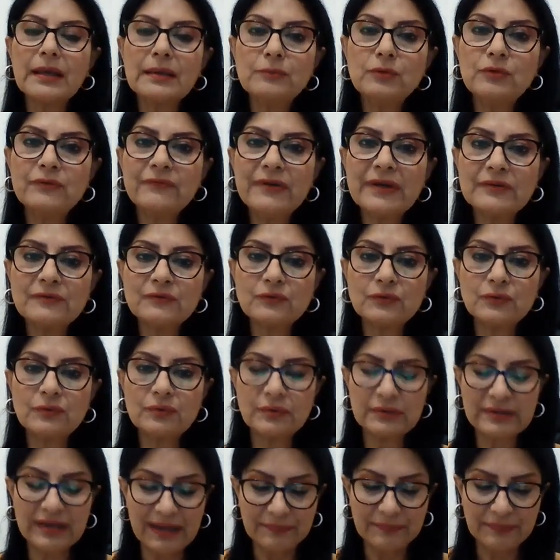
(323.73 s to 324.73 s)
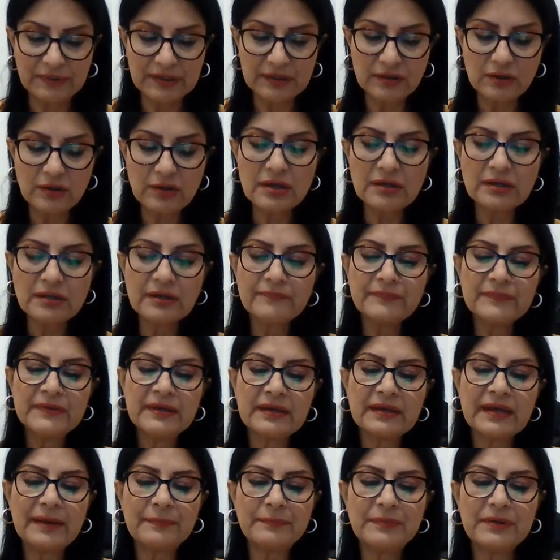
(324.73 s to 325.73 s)
Moving to Capricorn,
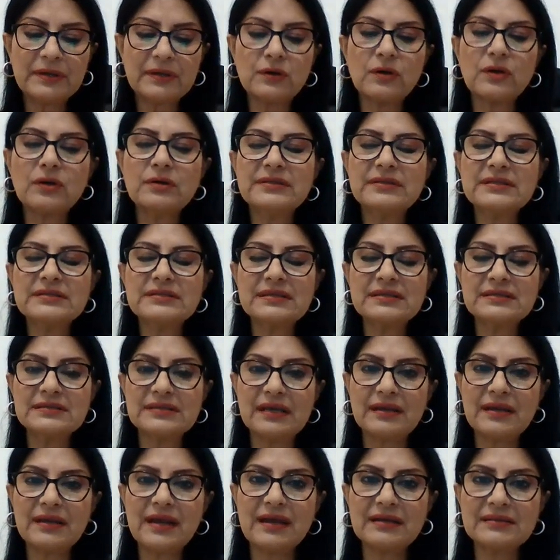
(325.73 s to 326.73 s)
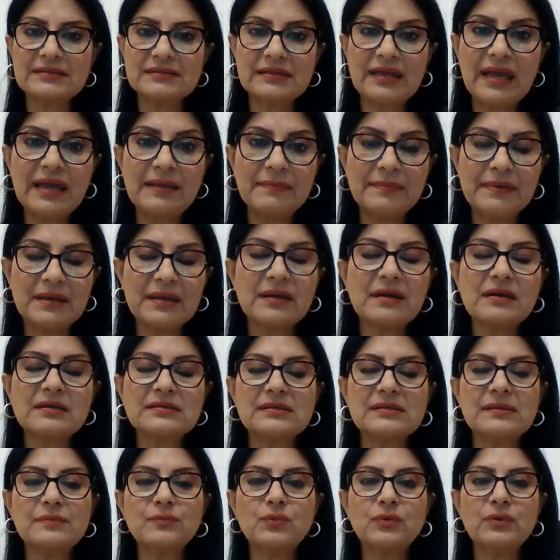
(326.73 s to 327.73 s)
Capricorn, this is a nice day
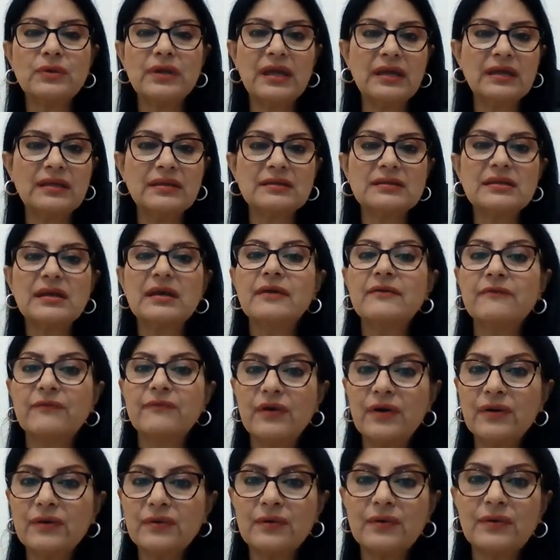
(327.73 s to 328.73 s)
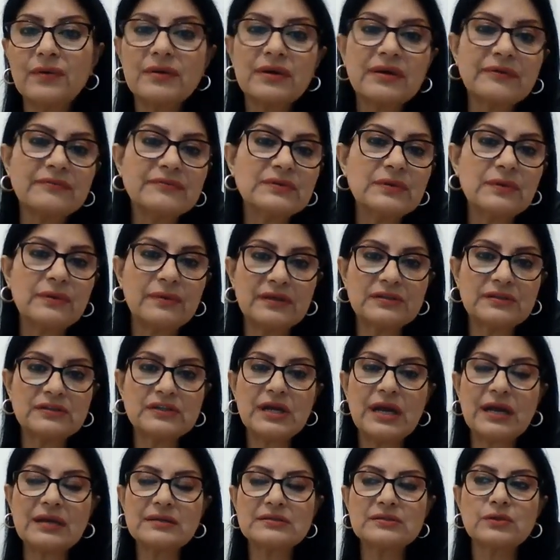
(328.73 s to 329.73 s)
because the moon in Virgo gives you the
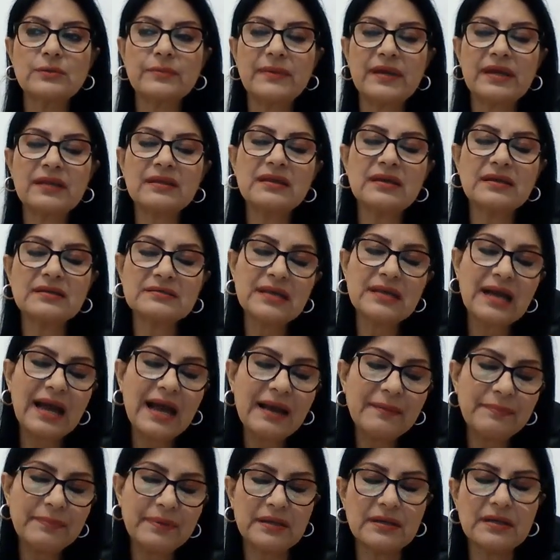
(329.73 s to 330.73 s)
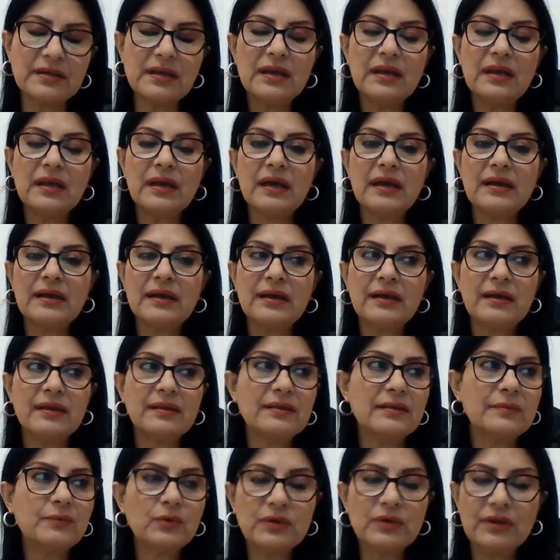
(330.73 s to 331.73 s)
chance to make things happen.
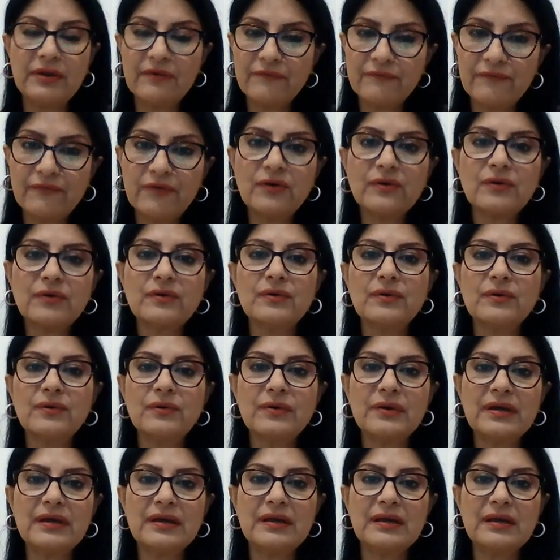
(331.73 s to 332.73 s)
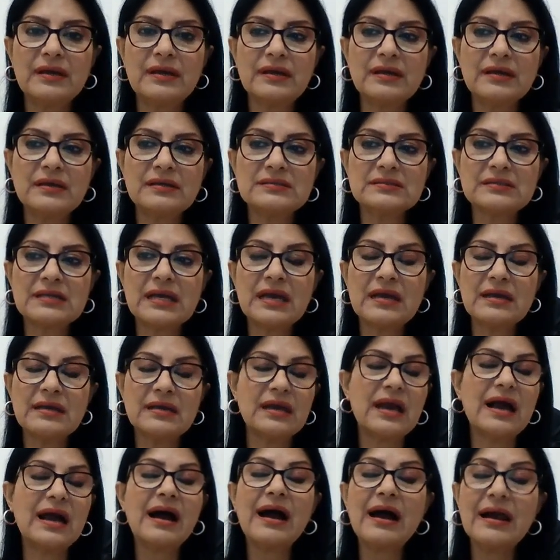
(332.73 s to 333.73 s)
Uh, the moon in Virgo is
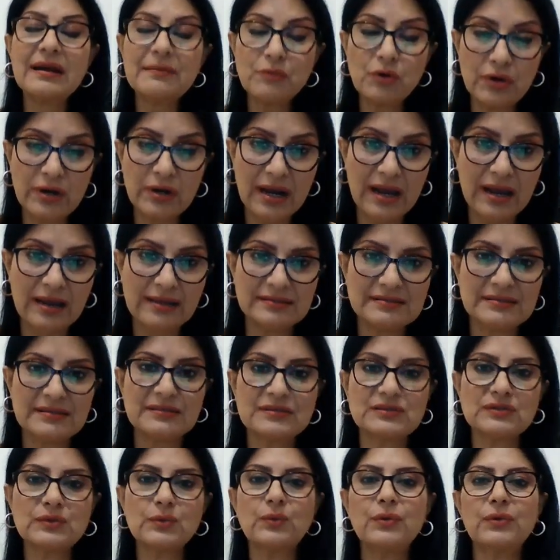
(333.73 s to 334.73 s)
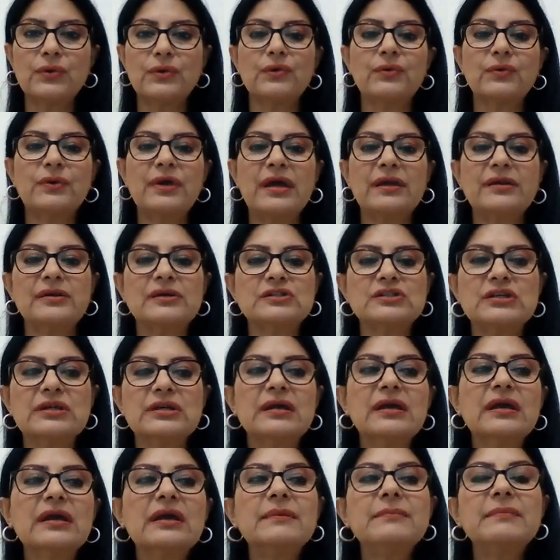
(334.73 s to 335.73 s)
harmonizes with your
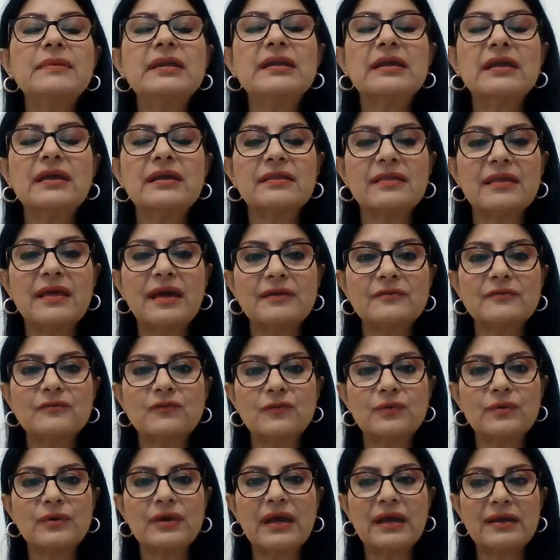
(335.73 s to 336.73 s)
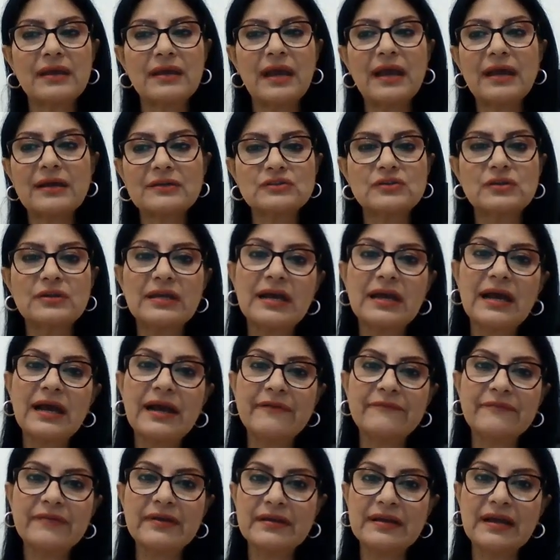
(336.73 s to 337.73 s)
energy, meaning that you can actually
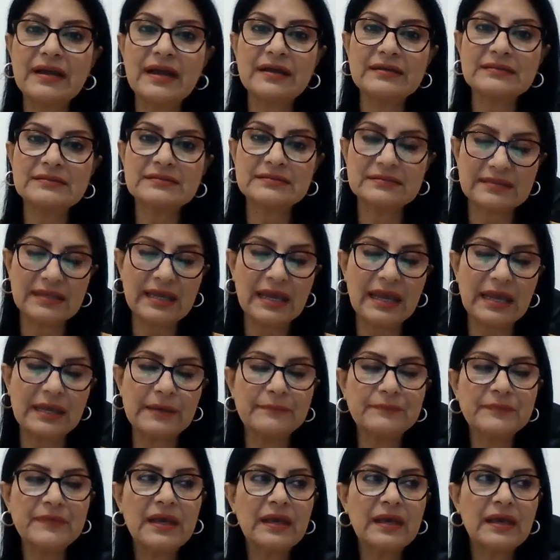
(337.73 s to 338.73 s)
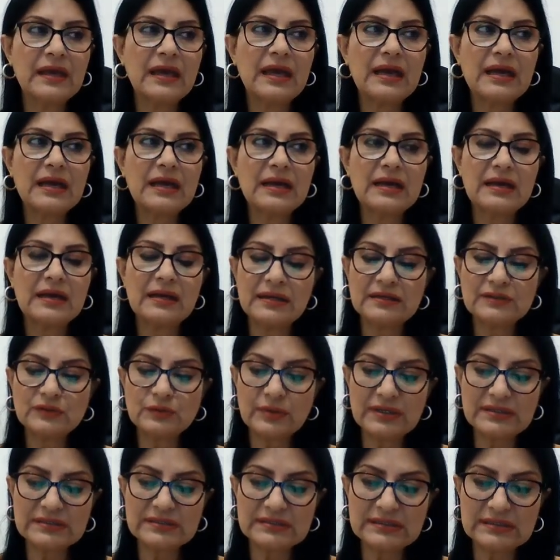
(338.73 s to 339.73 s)
have a nice day. Uh, it
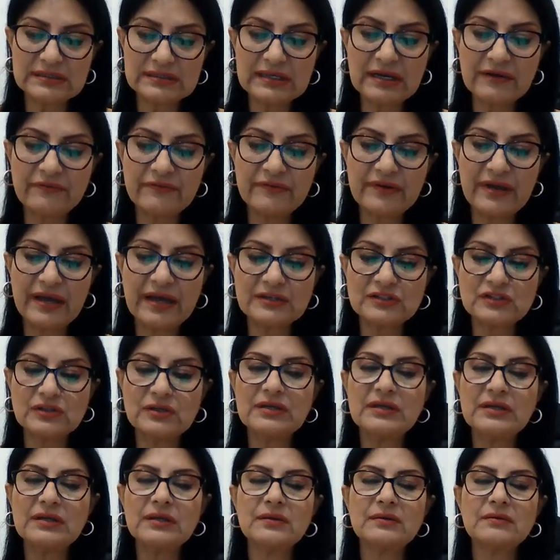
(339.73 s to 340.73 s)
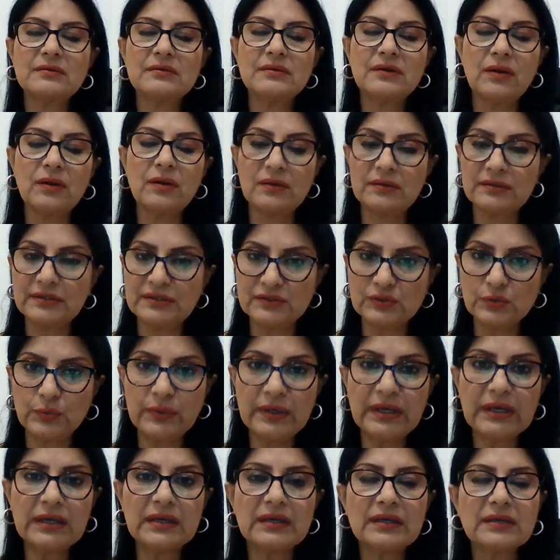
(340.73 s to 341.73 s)
was tough actually all this
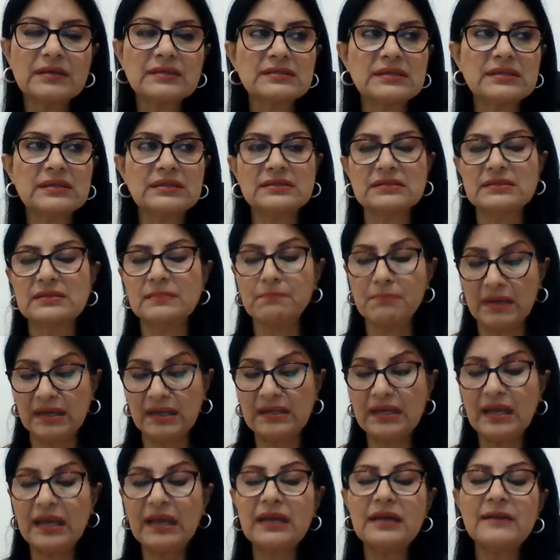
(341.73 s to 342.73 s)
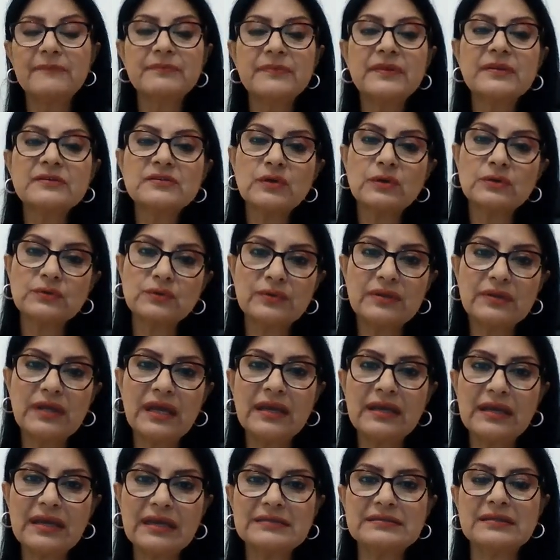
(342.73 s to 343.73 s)
week since Monday. So
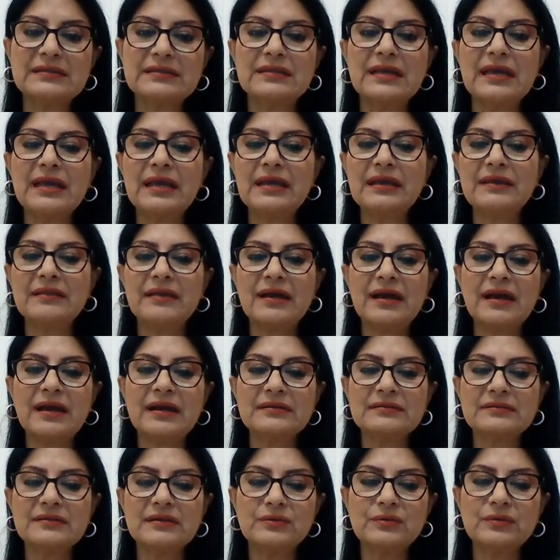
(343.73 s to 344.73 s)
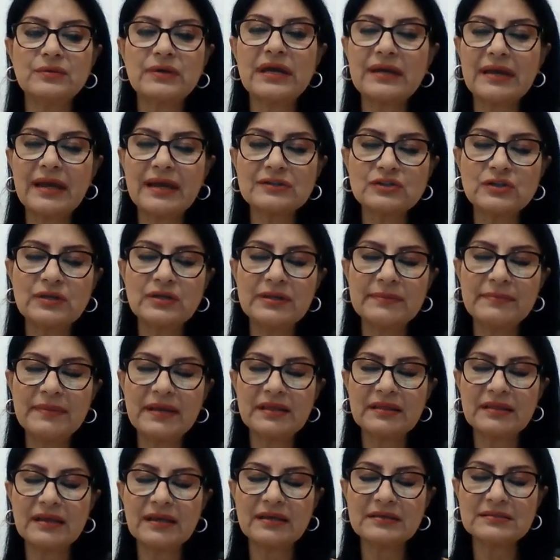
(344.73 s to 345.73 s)
today is the day that you can actually
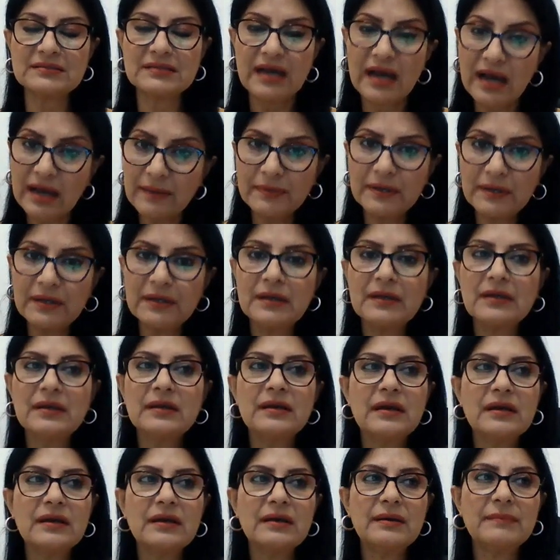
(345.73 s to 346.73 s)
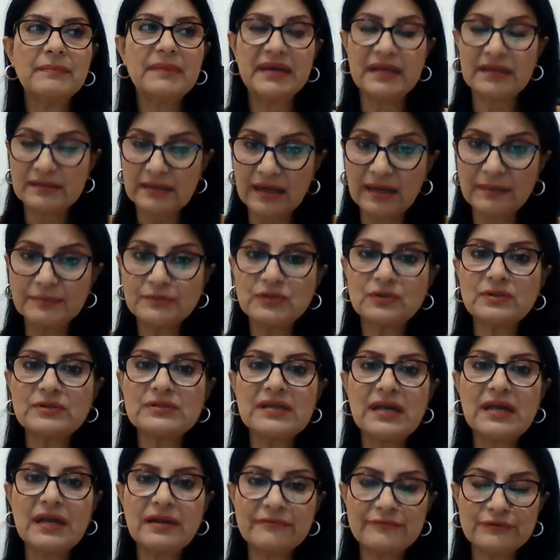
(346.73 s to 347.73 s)
make things up, uh, make it up to
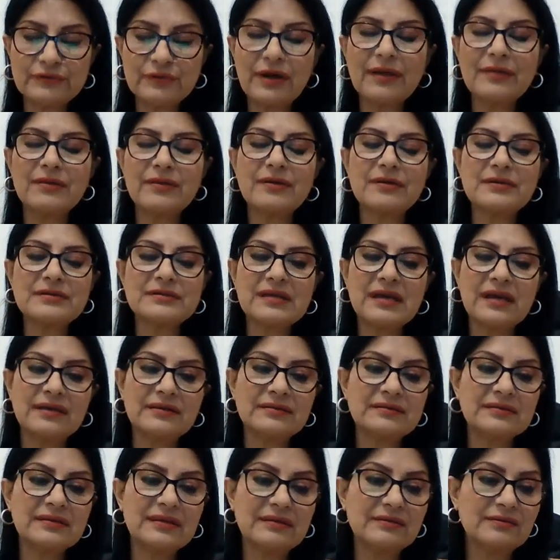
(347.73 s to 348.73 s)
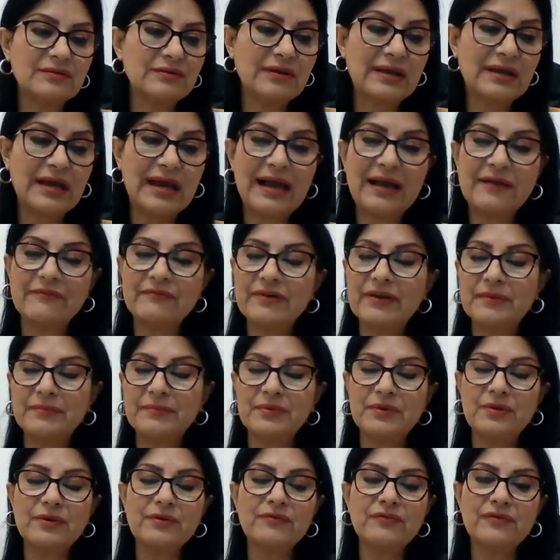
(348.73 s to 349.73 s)
yourself, to others, and you'll have a
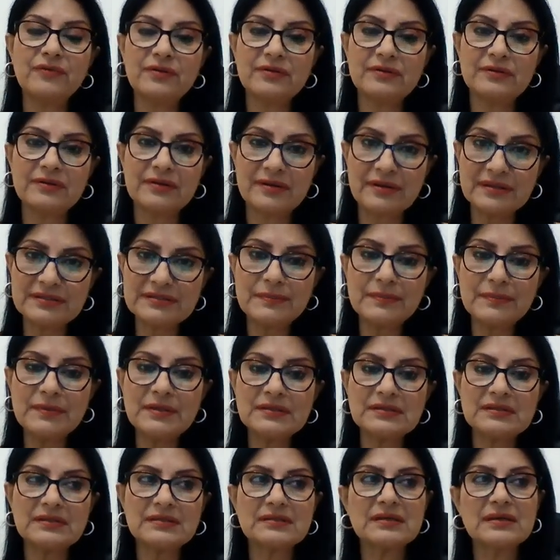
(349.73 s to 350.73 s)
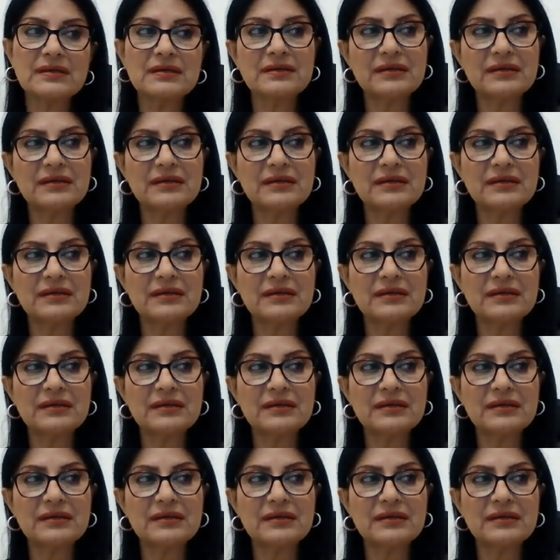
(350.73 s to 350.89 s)
beautiful Christmas